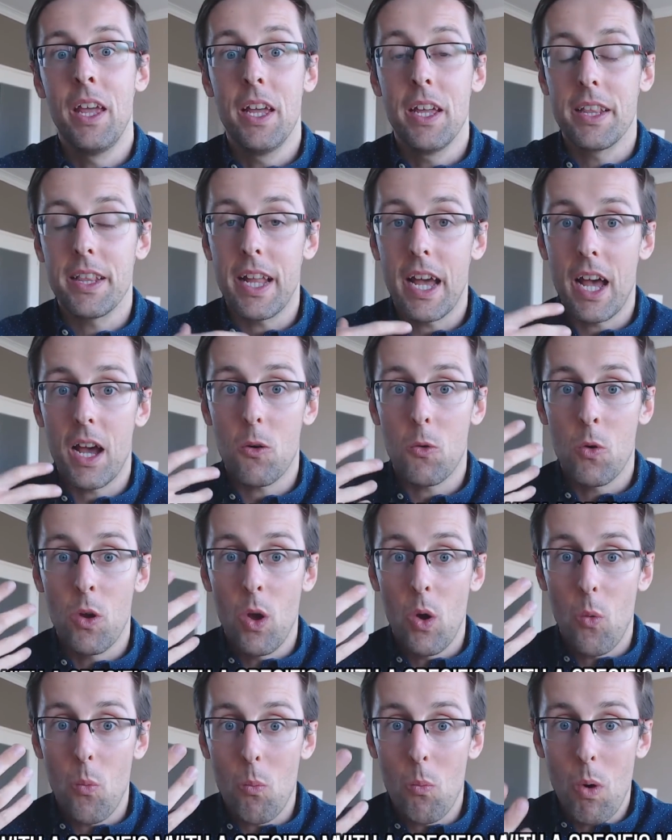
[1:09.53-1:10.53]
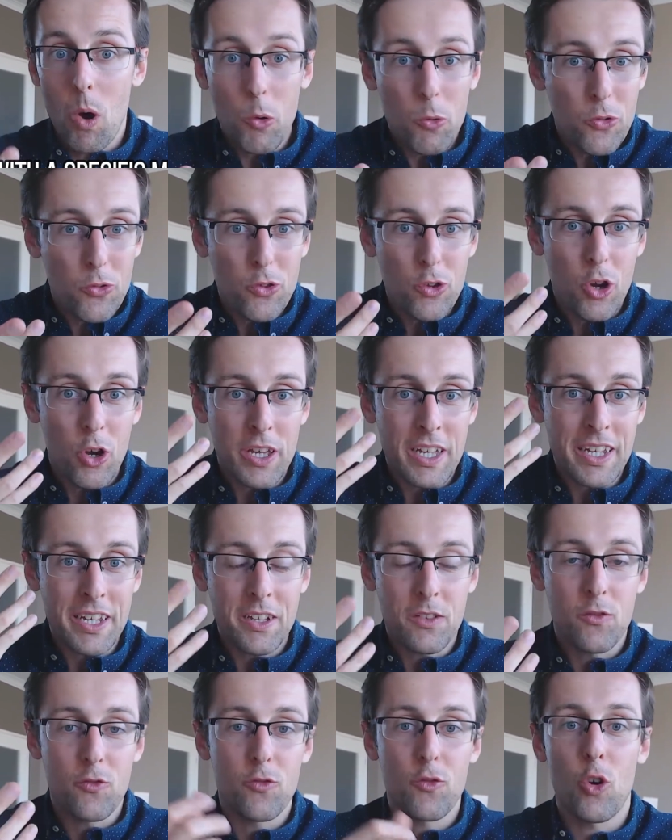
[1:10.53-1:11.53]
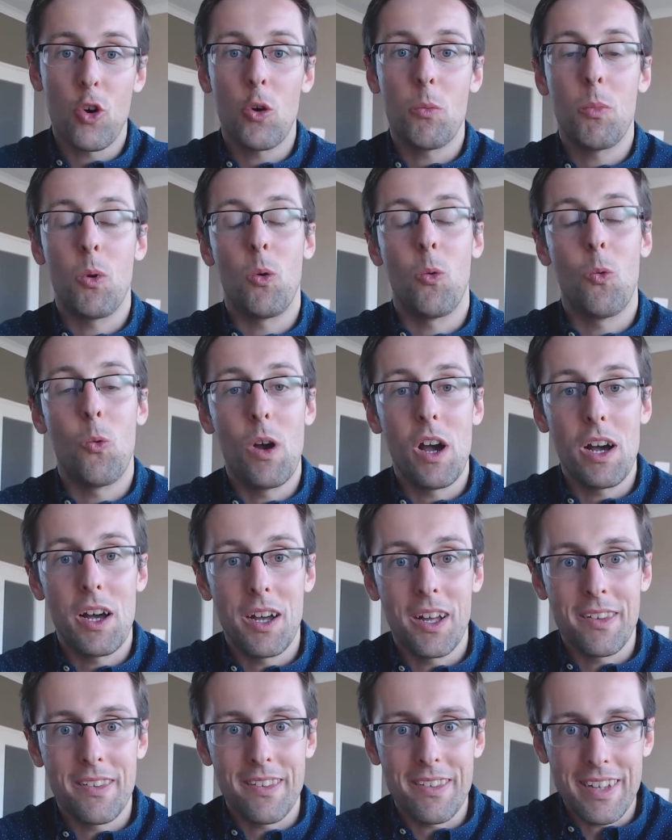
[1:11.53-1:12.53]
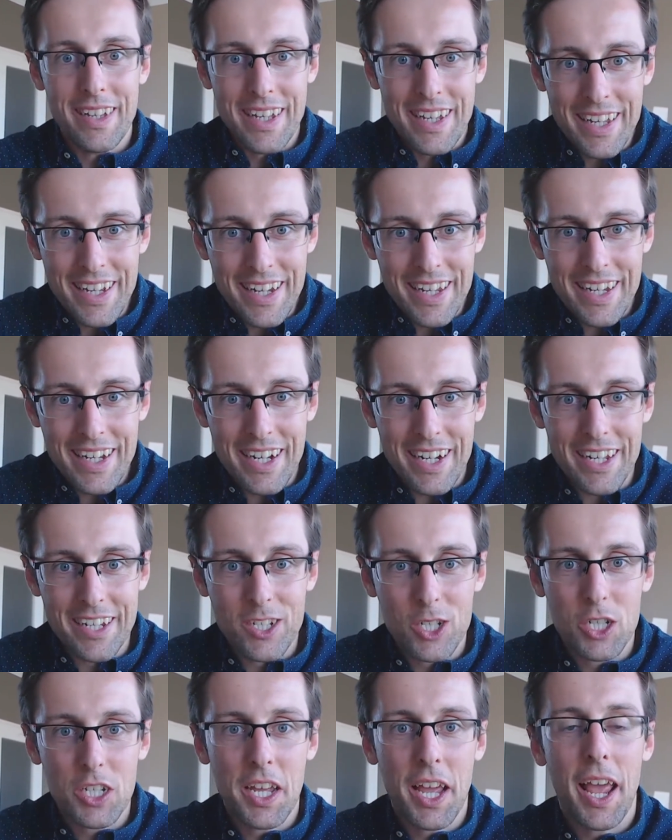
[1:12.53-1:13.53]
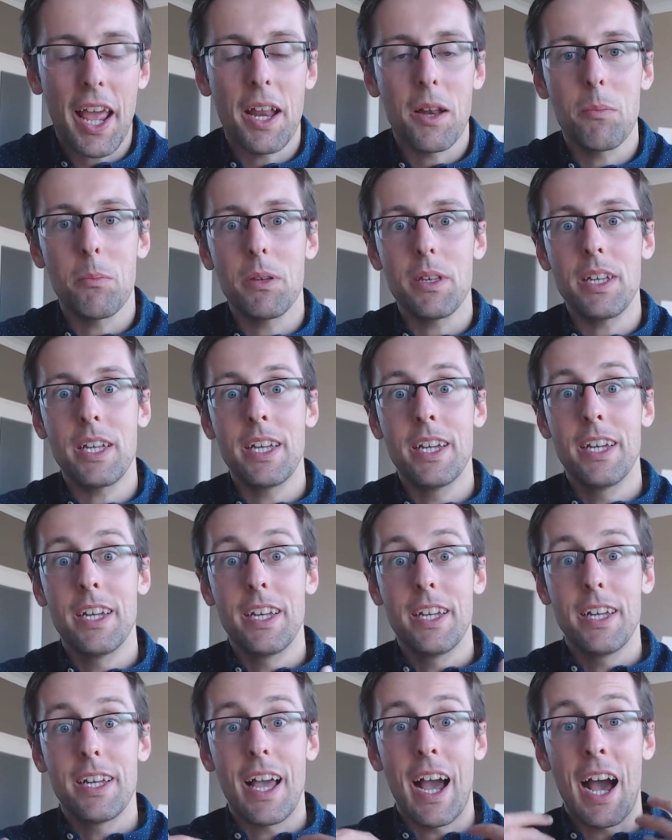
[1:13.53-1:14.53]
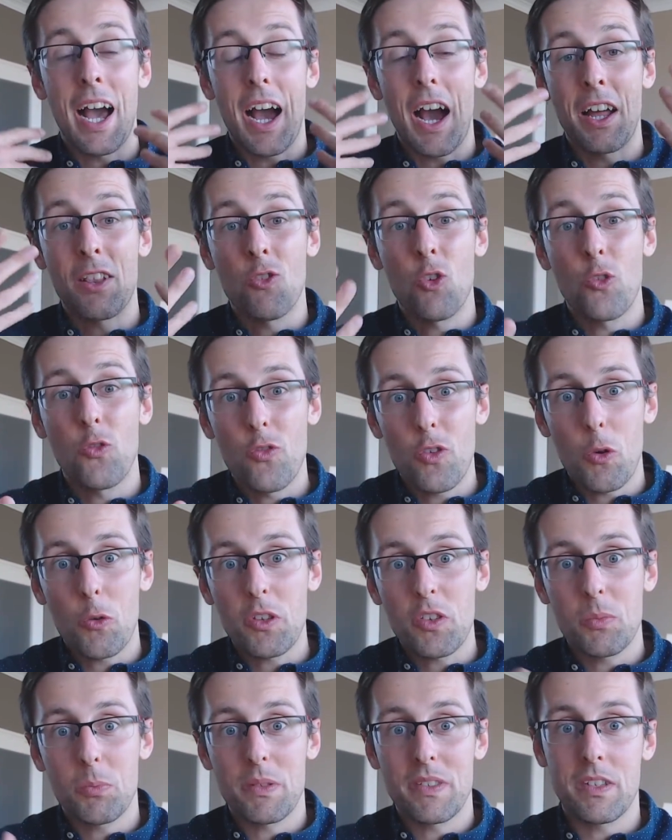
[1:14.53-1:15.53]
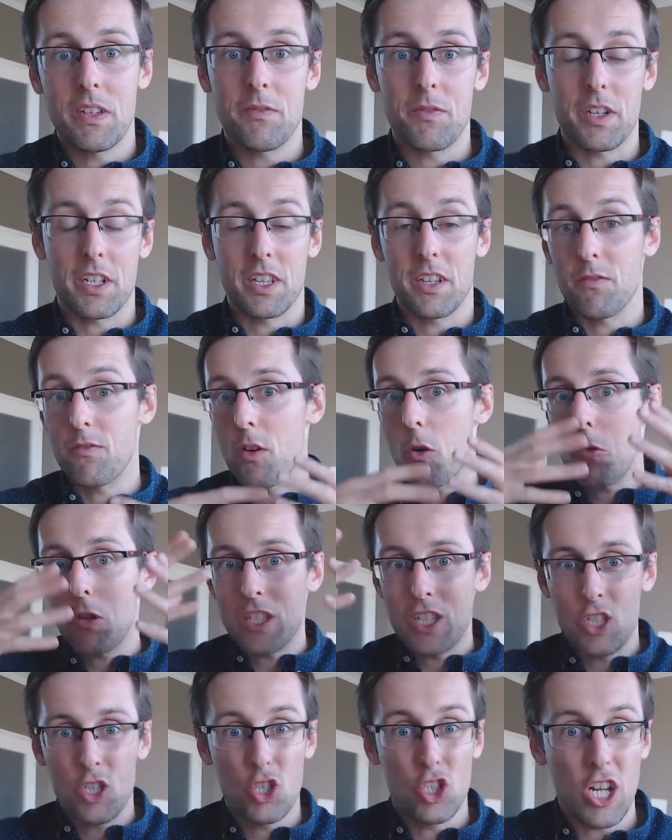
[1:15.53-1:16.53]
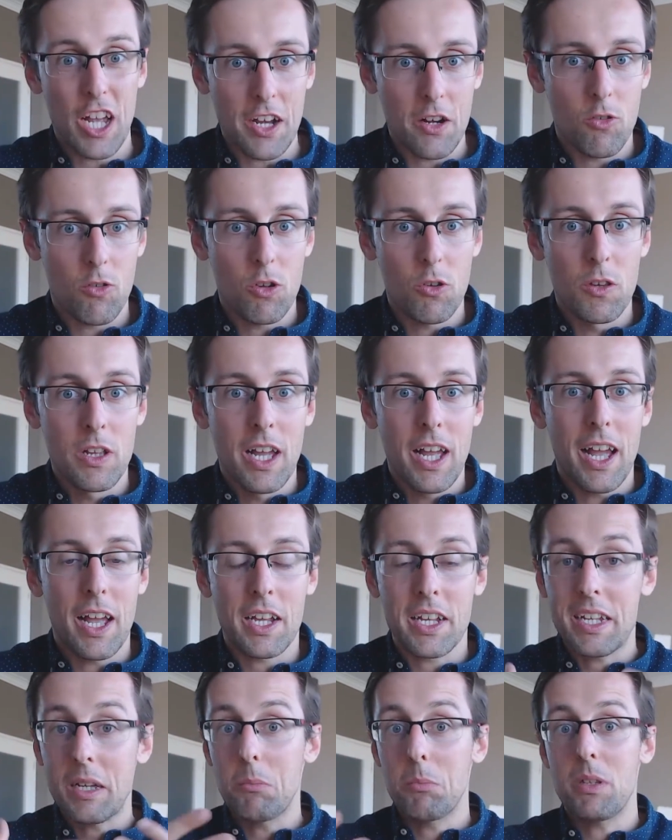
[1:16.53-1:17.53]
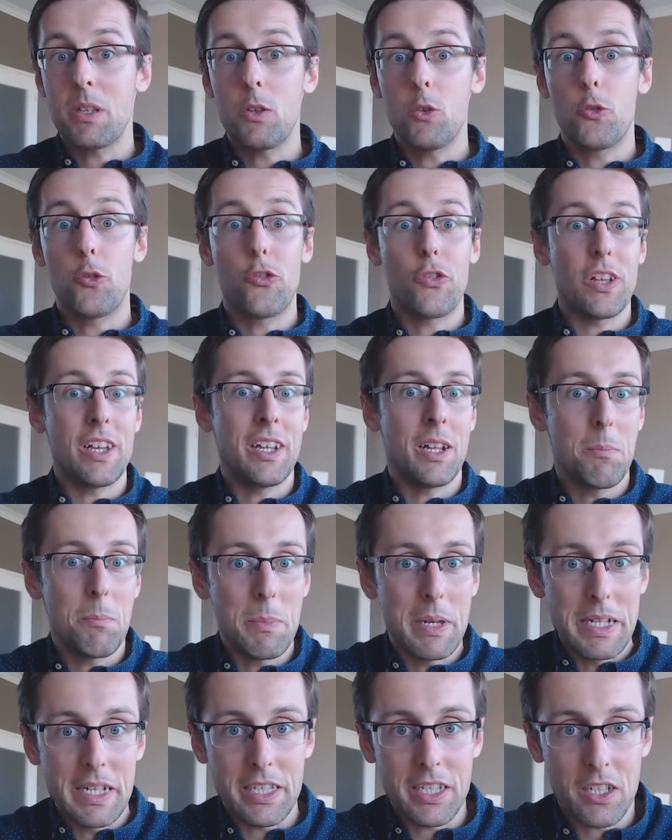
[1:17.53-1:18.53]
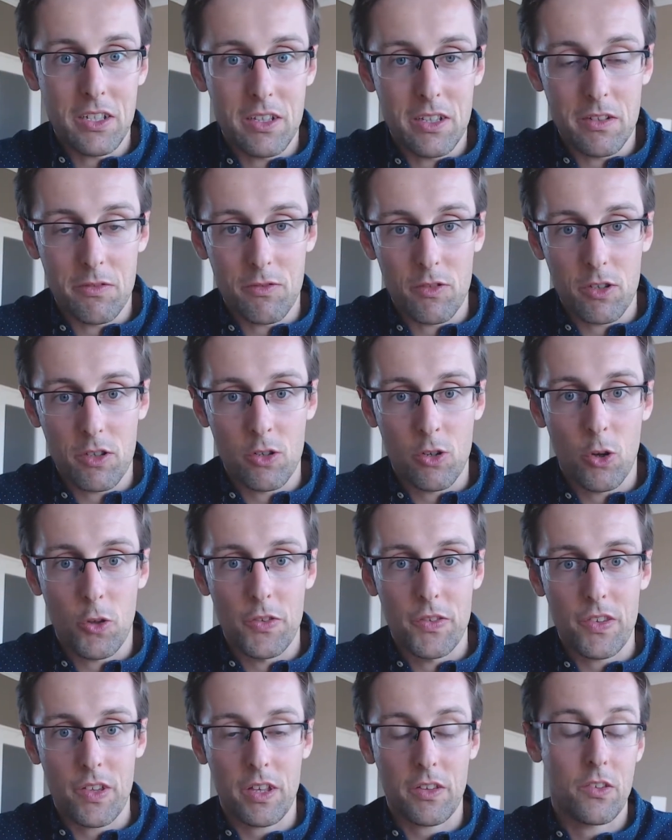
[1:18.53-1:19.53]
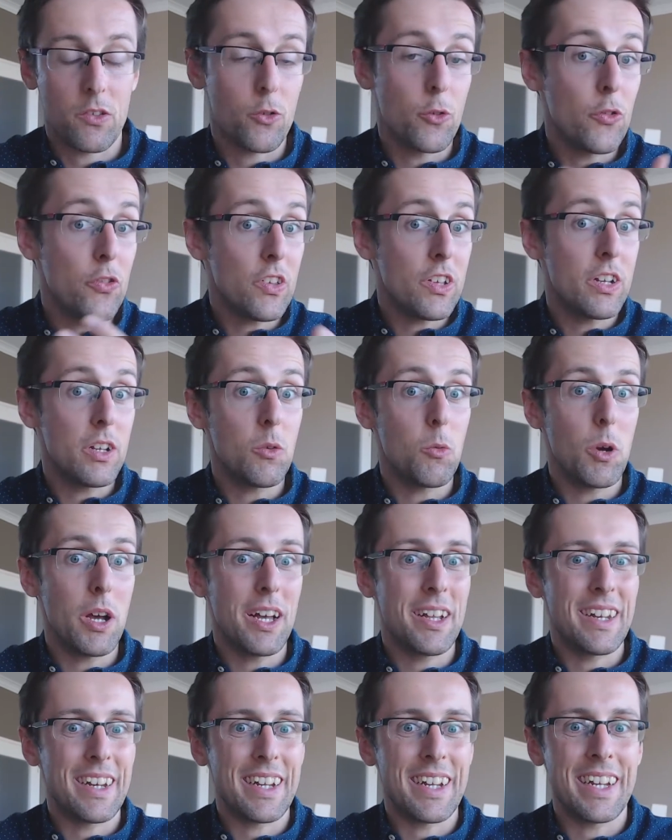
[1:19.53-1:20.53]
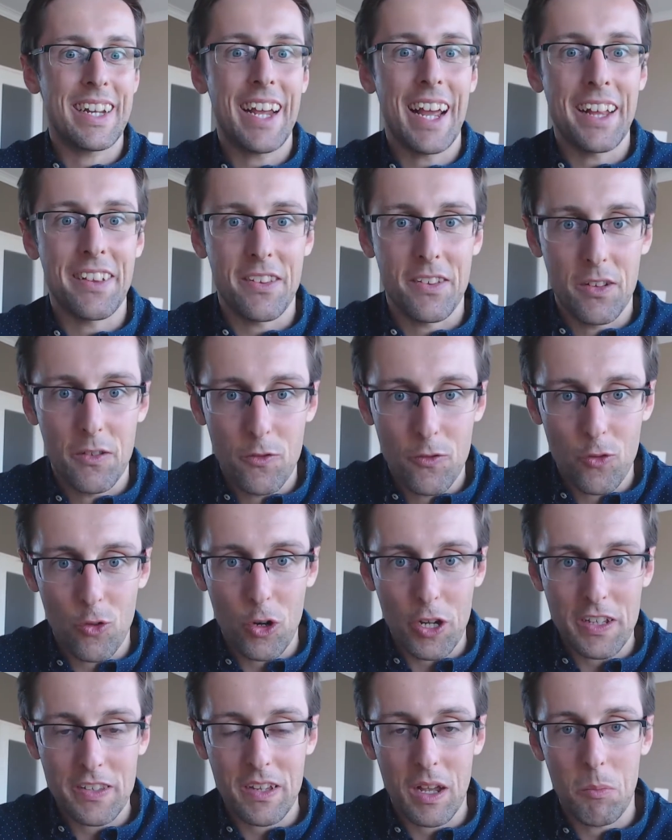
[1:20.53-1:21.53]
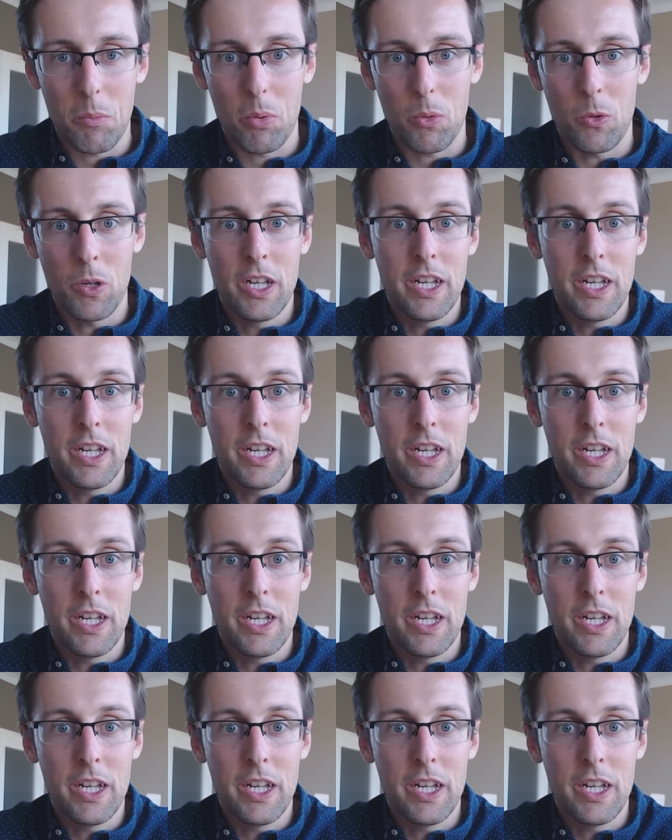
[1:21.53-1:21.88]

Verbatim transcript: Now, most informal words in English can be are not very specific. They're very general and can be used in a million different contexts. Consider the word get, for example.